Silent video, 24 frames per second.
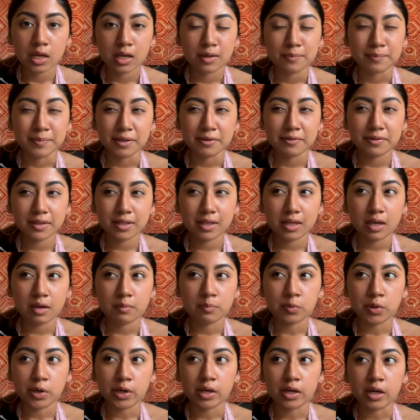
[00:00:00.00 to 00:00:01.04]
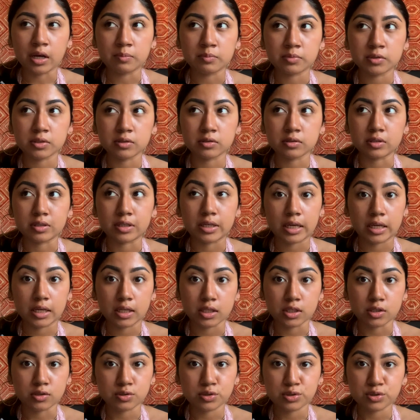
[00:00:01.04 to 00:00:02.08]
Maybe the camera I'm still getting
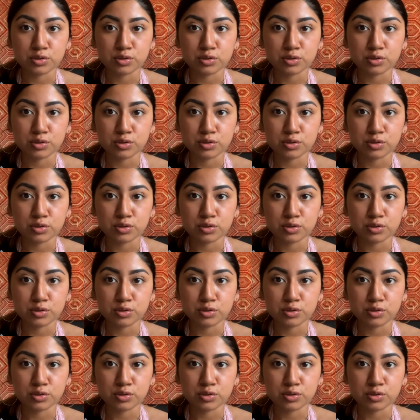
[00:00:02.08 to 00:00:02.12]
used